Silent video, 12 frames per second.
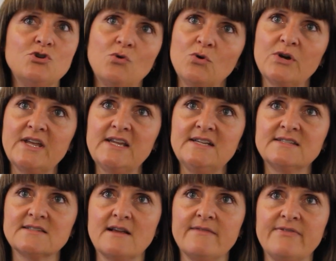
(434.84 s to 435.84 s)

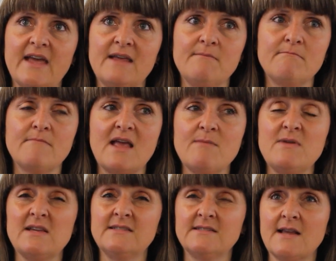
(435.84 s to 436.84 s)
noise, and they maybe
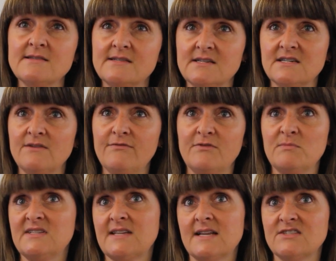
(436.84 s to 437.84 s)
are sensitive from a
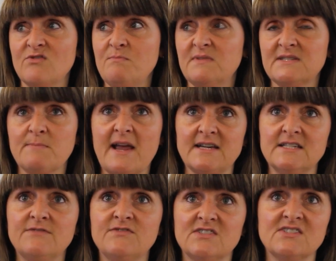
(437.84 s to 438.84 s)
sensory
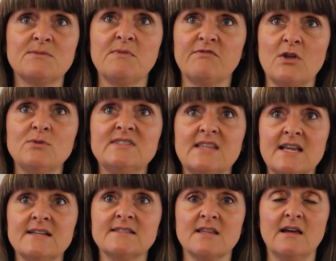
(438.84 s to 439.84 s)
perspective to some of those
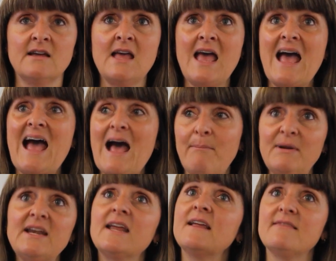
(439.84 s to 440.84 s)
things that are
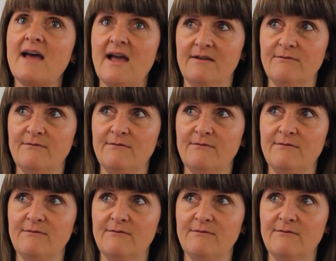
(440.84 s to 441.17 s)
happening in that